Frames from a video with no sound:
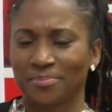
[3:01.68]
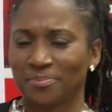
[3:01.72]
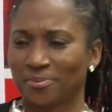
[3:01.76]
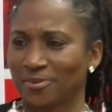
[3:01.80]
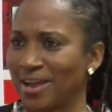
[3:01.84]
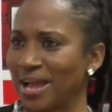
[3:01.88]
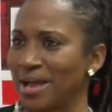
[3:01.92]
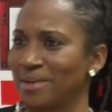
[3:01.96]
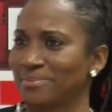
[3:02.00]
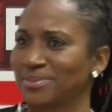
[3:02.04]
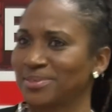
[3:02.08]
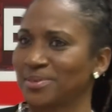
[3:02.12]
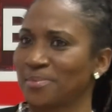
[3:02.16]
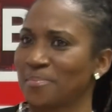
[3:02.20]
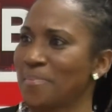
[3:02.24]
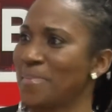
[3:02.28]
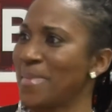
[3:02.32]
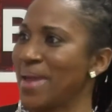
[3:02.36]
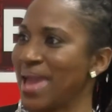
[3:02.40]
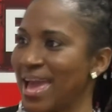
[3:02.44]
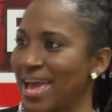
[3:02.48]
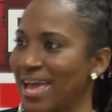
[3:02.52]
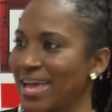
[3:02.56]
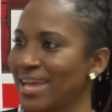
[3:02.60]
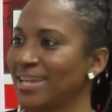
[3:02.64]
perhaps a
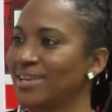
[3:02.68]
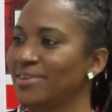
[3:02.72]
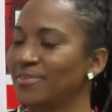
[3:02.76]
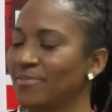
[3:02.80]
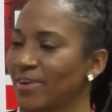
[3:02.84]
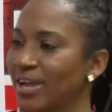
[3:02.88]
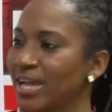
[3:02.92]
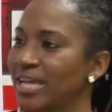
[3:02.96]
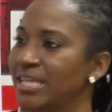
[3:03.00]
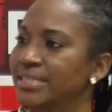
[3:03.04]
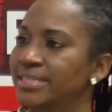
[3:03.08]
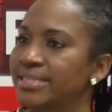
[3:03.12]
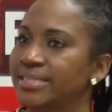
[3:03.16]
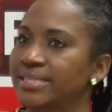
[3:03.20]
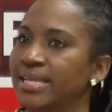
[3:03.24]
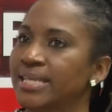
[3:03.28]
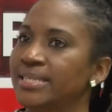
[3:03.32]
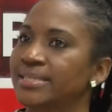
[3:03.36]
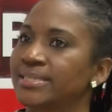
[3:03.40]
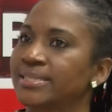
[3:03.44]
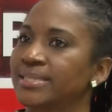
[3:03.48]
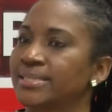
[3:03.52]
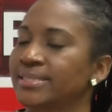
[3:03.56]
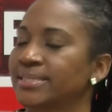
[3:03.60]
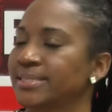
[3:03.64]
man, right,
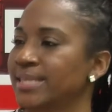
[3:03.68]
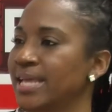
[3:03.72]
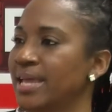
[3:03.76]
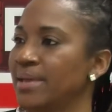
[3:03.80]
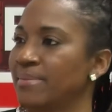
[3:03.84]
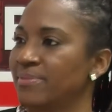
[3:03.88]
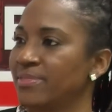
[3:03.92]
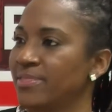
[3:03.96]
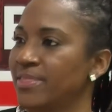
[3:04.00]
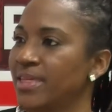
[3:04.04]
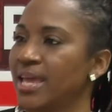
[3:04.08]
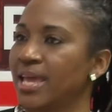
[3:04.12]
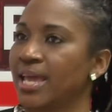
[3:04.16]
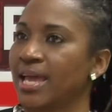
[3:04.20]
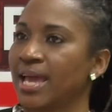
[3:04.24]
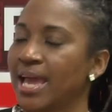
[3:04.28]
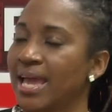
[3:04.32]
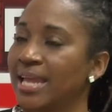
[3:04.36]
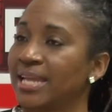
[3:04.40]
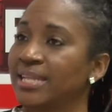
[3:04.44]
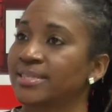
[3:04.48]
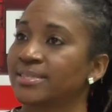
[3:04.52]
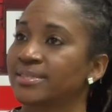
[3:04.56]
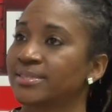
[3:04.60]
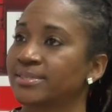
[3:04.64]
says the same thing,
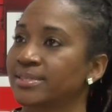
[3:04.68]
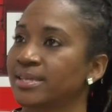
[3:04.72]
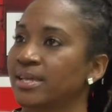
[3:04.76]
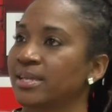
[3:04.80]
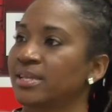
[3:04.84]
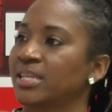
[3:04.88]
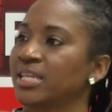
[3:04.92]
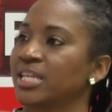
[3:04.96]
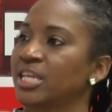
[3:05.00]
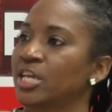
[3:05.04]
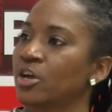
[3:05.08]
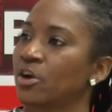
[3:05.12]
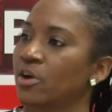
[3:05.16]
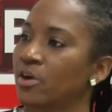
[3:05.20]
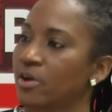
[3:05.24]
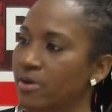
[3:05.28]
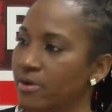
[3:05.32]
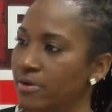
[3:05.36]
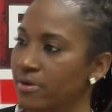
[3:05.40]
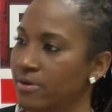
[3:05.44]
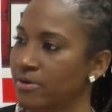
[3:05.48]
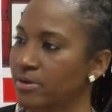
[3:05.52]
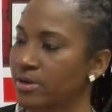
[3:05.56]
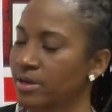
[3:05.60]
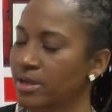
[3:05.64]
and it's suddenly
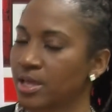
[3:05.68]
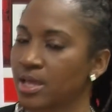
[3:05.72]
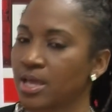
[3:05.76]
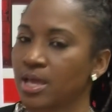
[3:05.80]
heard,